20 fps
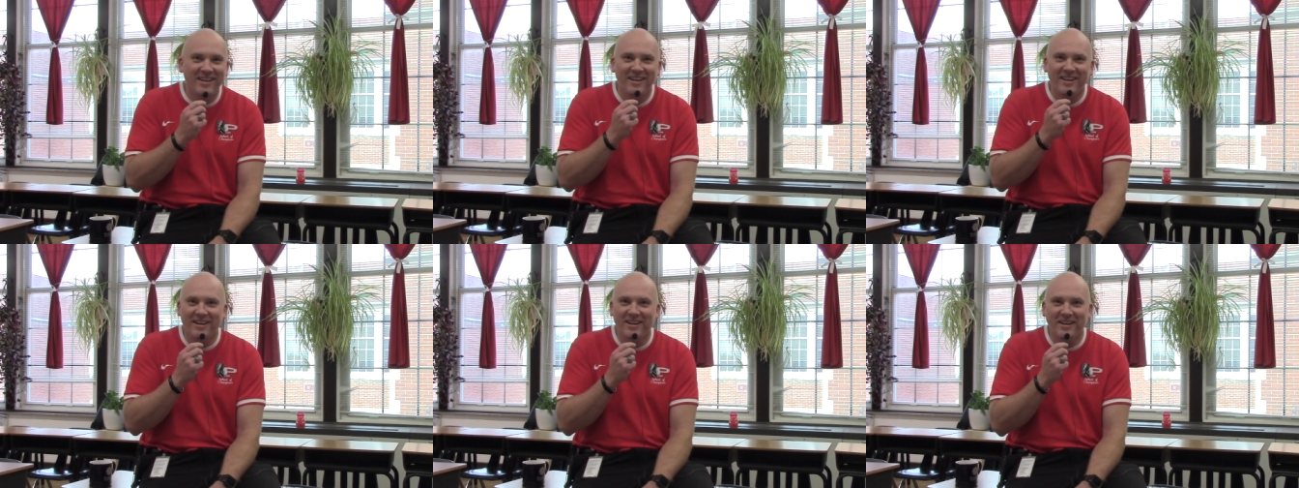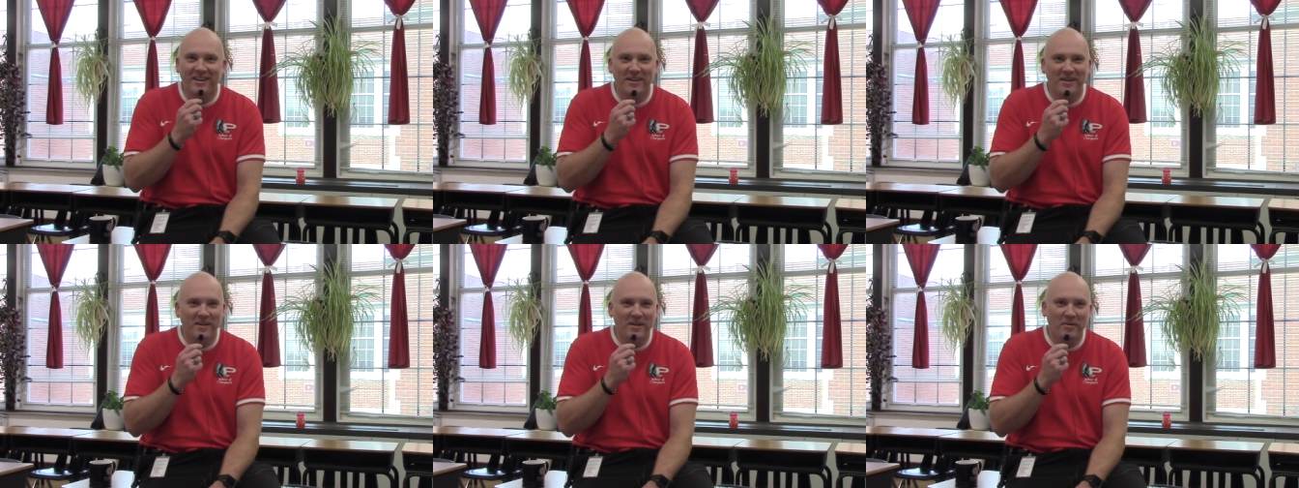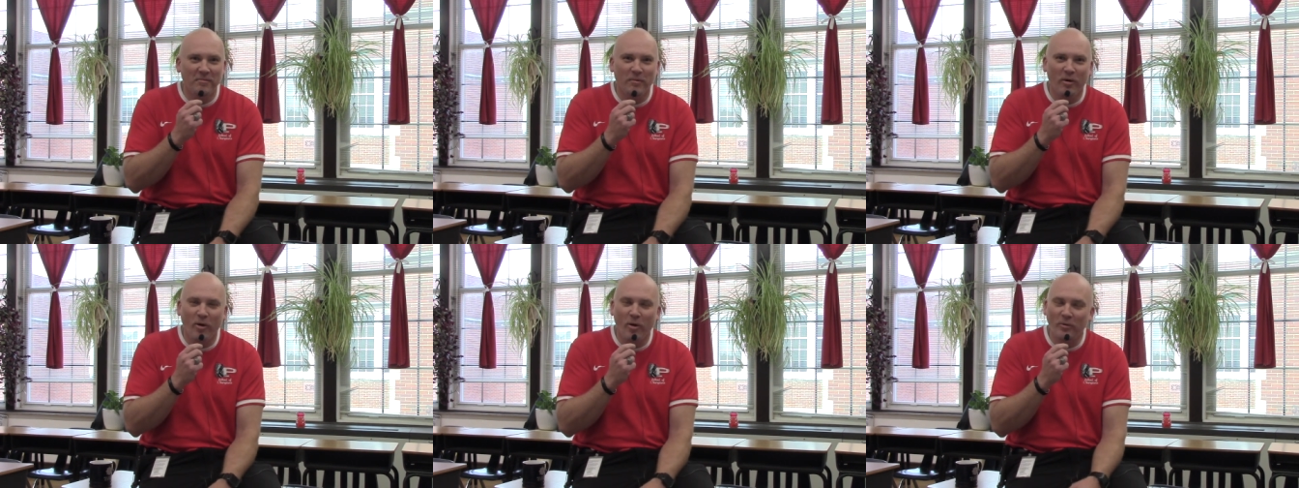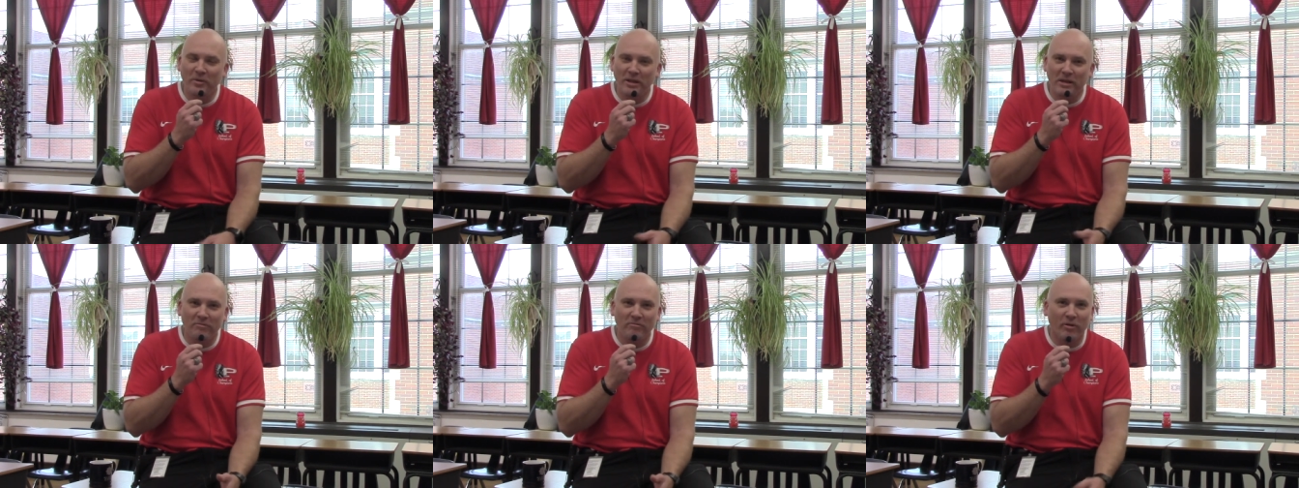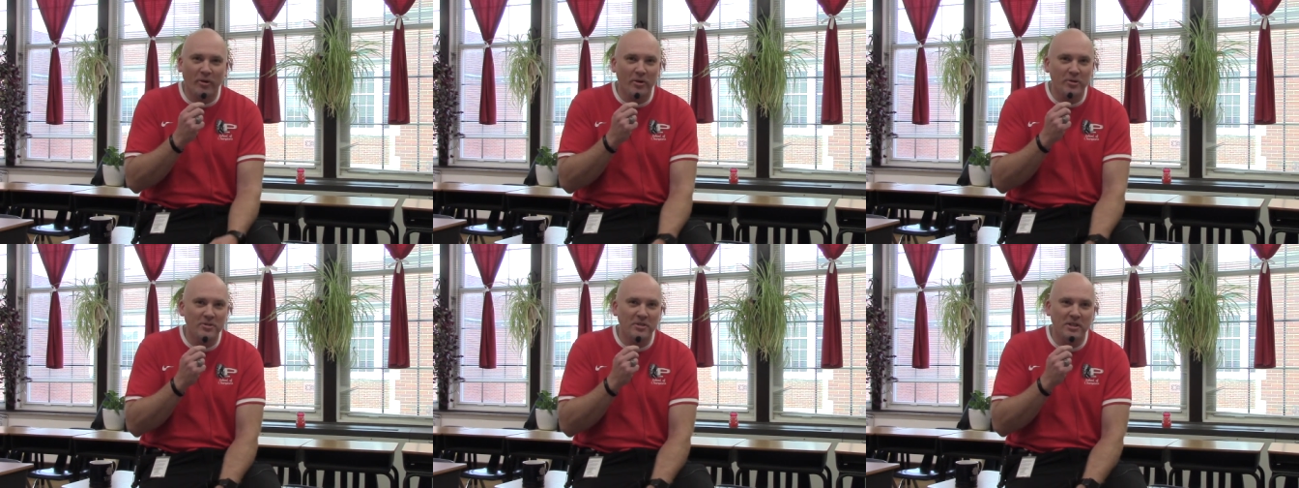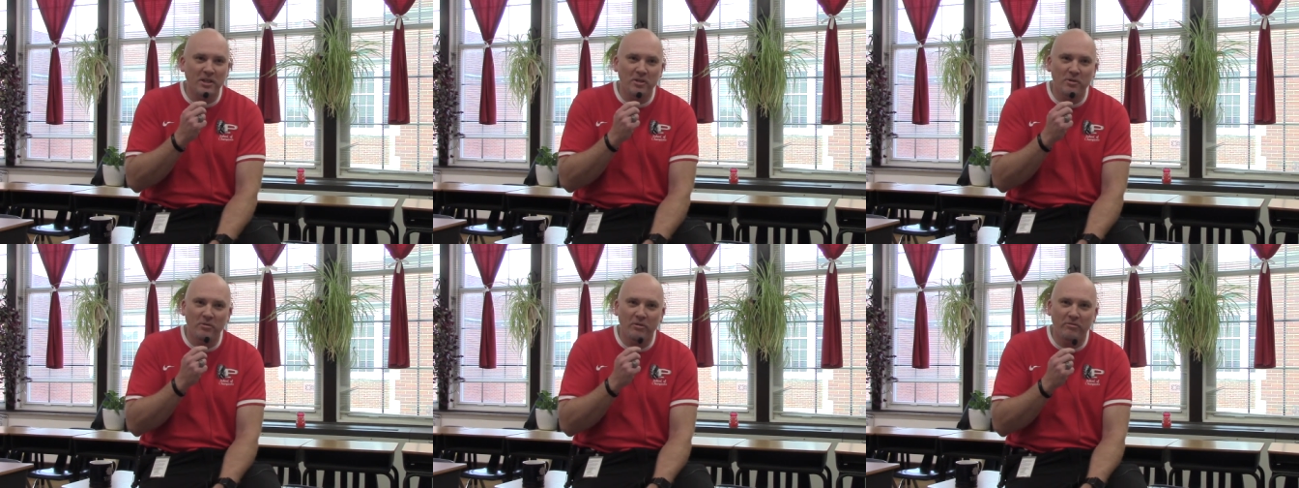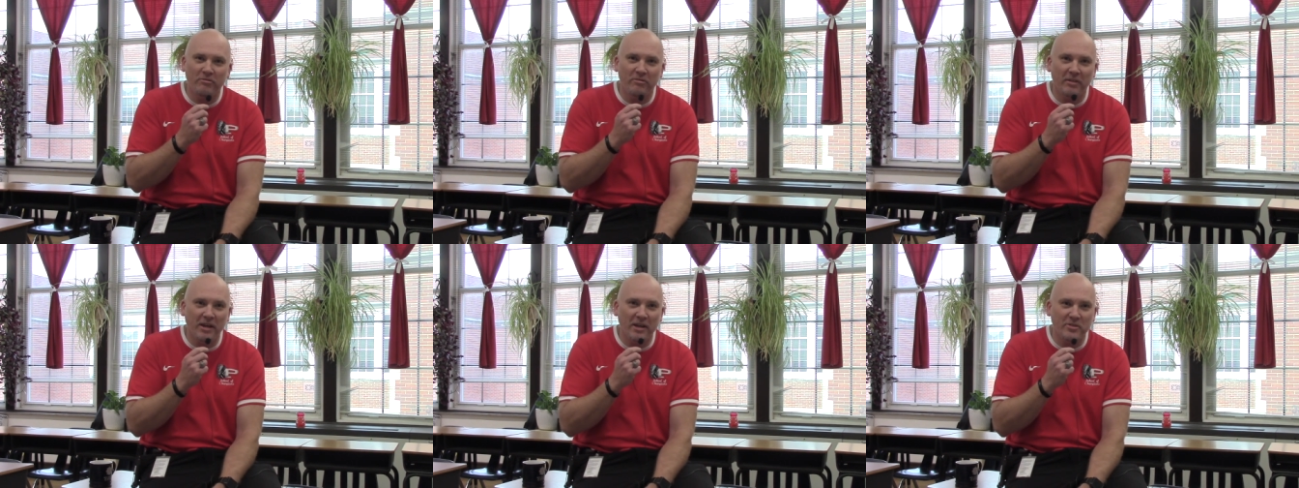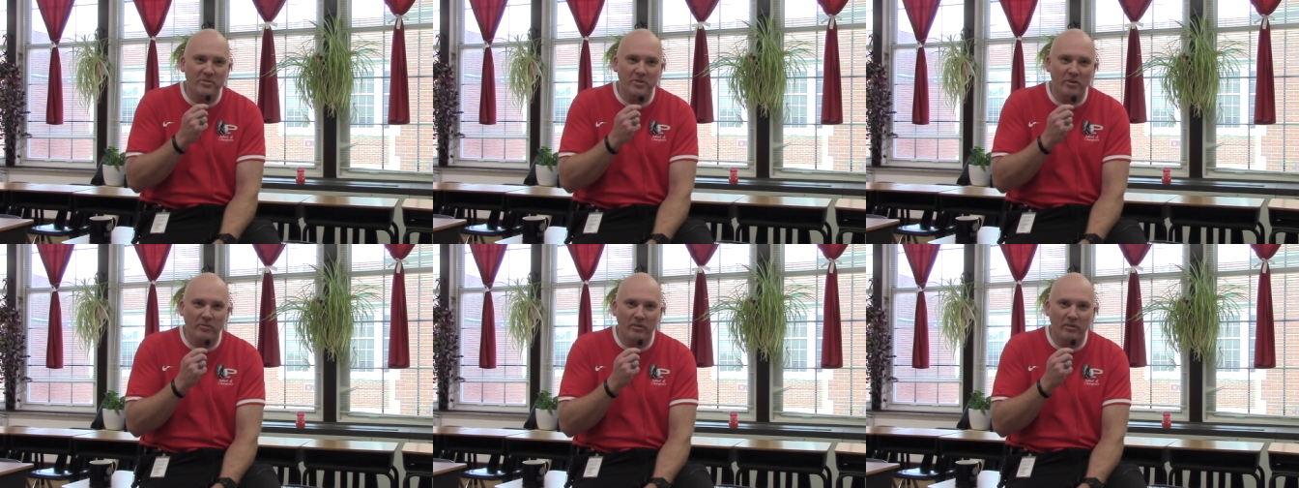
um, all the adversity you have faced